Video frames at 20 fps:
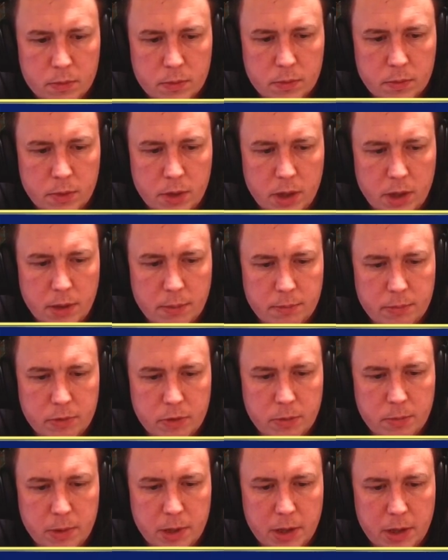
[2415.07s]
We can
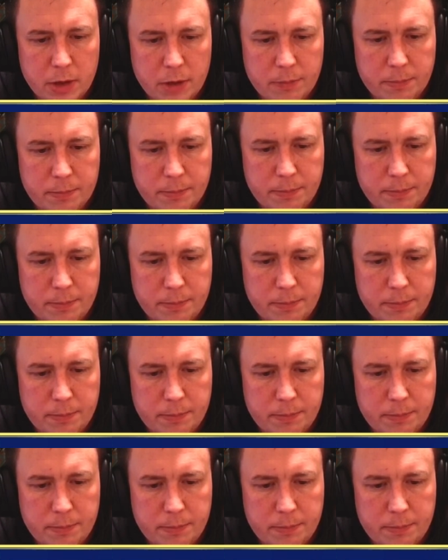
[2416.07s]
probably go